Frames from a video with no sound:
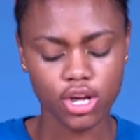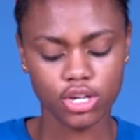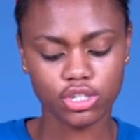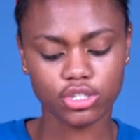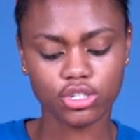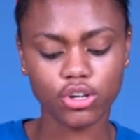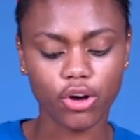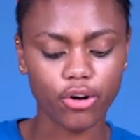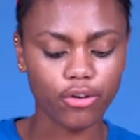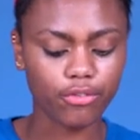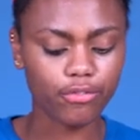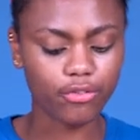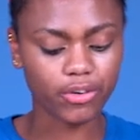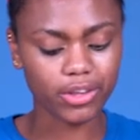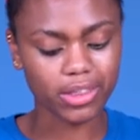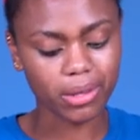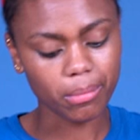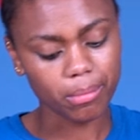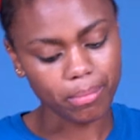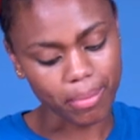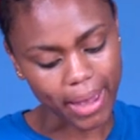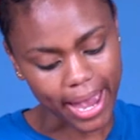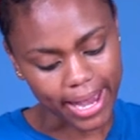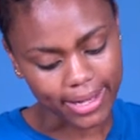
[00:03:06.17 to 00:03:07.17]
So for the
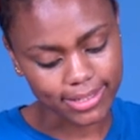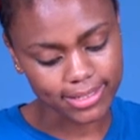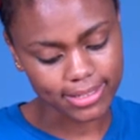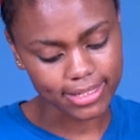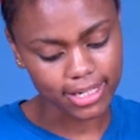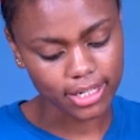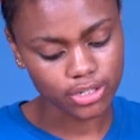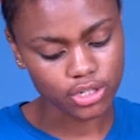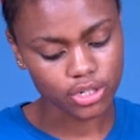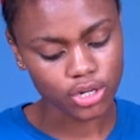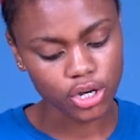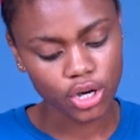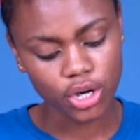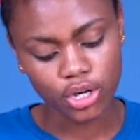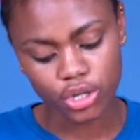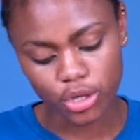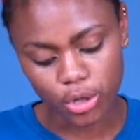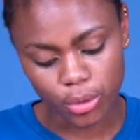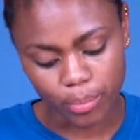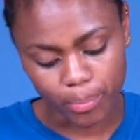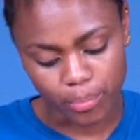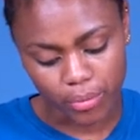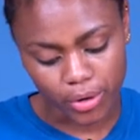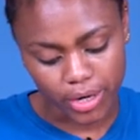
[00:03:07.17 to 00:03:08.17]
back stitch,
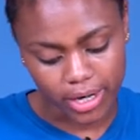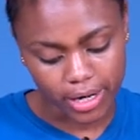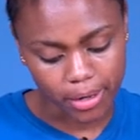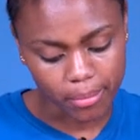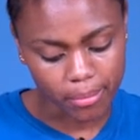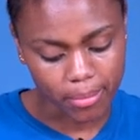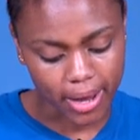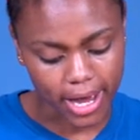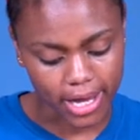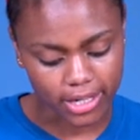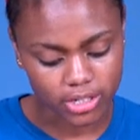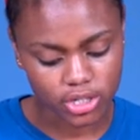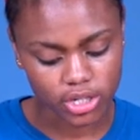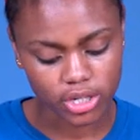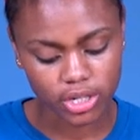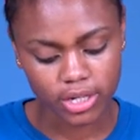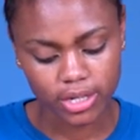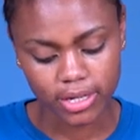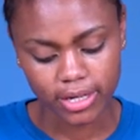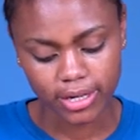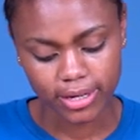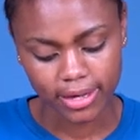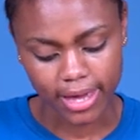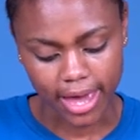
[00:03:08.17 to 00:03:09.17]
you pretty much
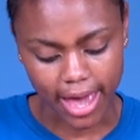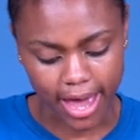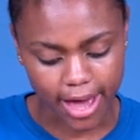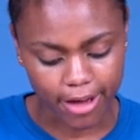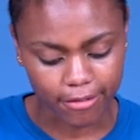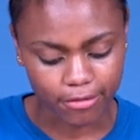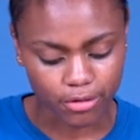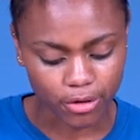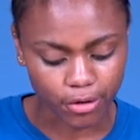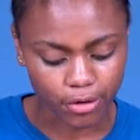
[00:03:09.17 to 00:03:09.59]
have